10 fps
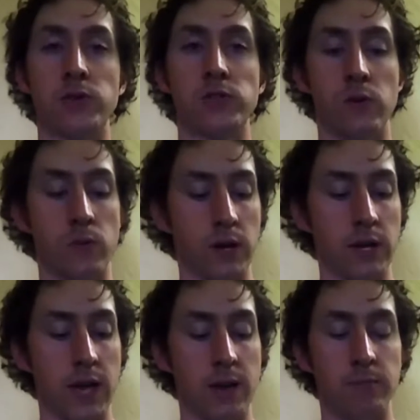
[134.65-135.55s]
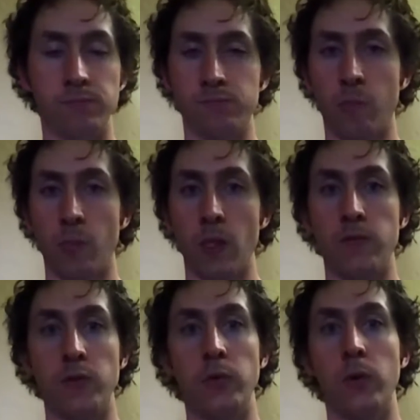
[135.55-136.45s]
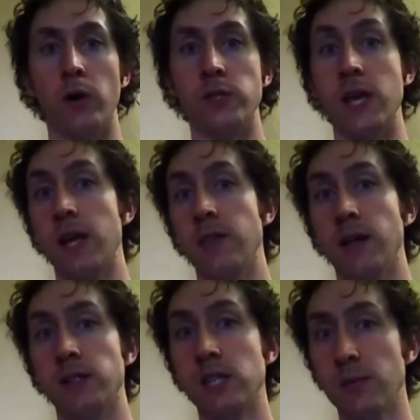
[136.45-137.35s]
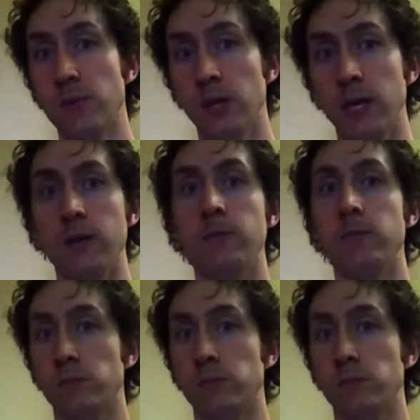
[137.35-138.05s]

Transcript: So again, if you are taking that separately,